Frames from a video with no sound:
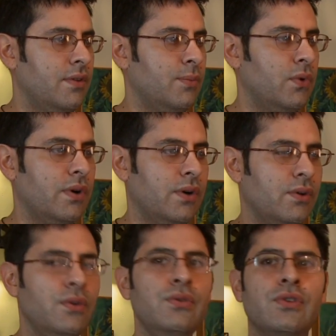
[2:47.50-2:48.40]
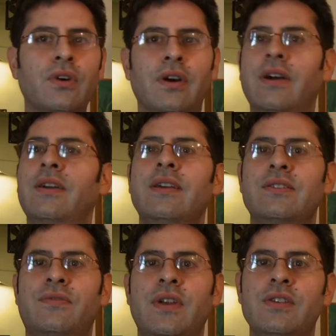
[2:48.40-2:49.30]
more outre,
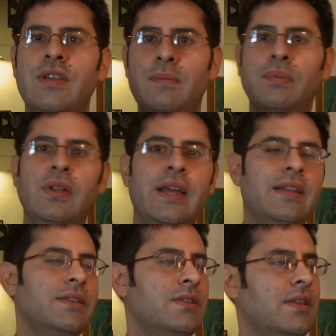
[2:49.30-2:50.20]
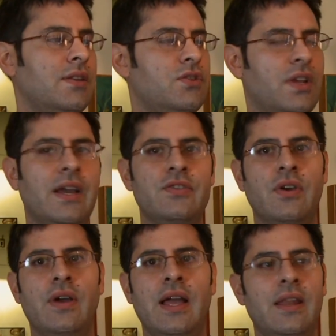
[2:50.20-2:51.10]
as the French say, planes that
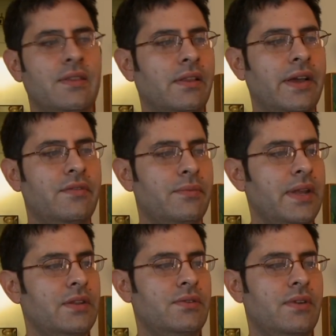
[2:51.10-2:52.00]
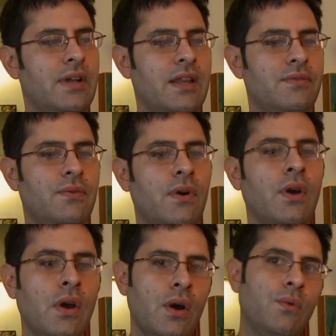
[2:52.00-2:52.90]
G.I.JOE had in the line from 82 to 94
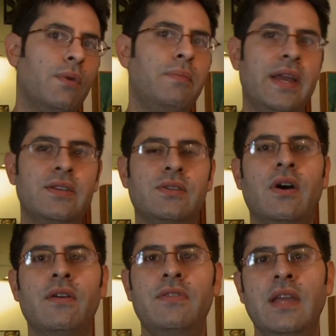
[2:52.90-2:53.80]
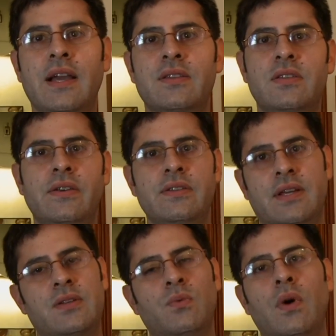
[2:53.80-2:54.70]
were based off the X series,
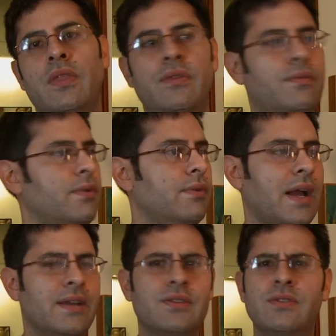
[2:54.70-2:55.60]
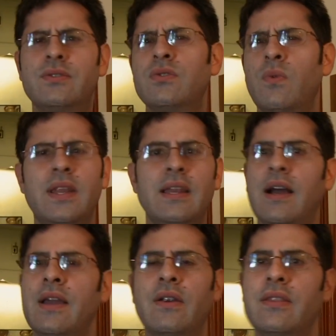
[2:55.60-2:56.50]
X1 through
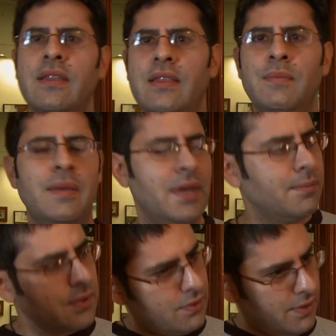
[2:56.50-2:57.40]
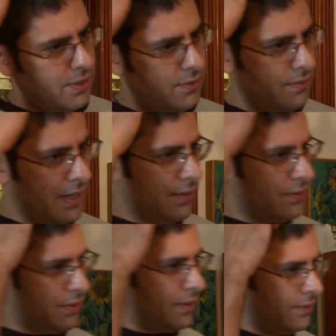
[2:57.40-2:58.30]
X29, or I think they may be up to 32 now.
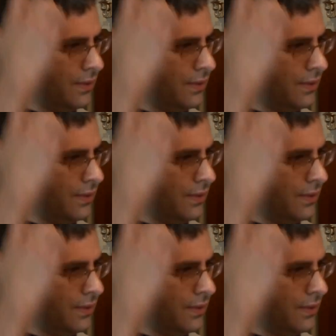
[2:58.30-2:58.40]
So